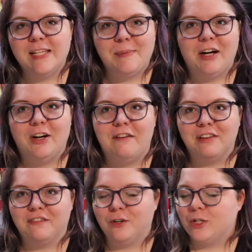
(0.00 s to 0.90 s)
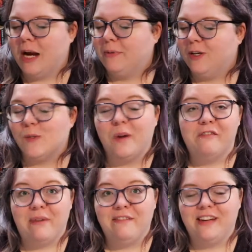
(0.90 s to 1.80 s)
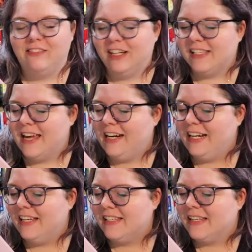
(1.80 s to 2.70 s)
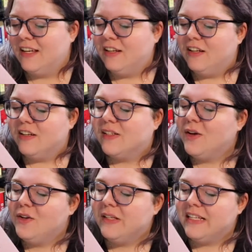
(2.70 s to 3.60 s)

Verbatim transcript: last paragraph of the first chapter is one of my favorites and it is, so you